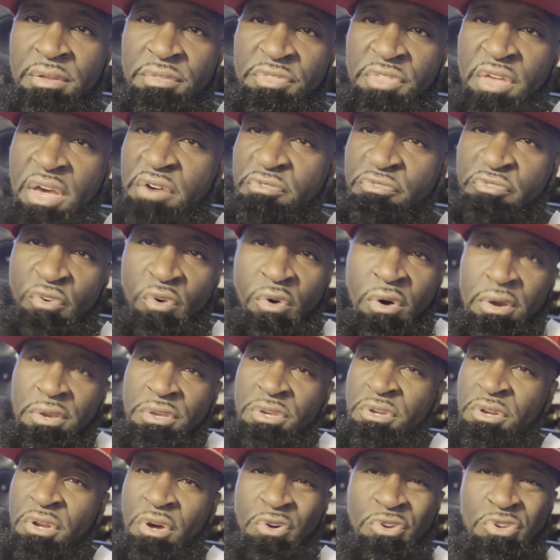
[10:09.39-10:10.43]
Therefore,
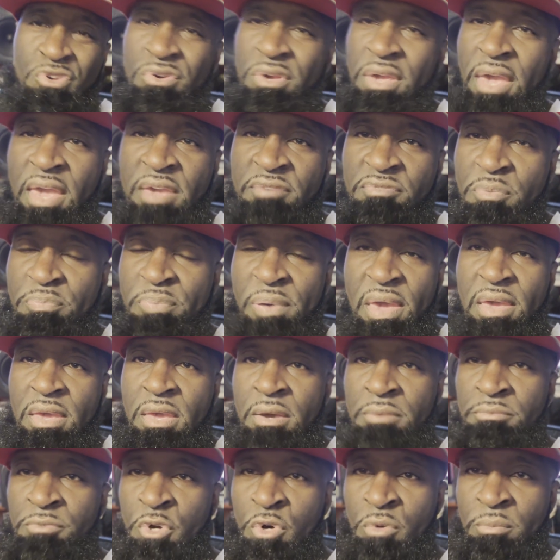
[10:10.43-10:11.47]
you know, you can't even pay
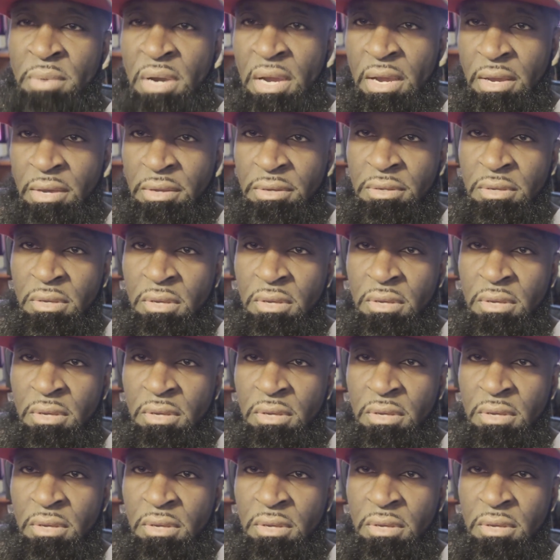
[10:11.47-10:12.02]
him no mind.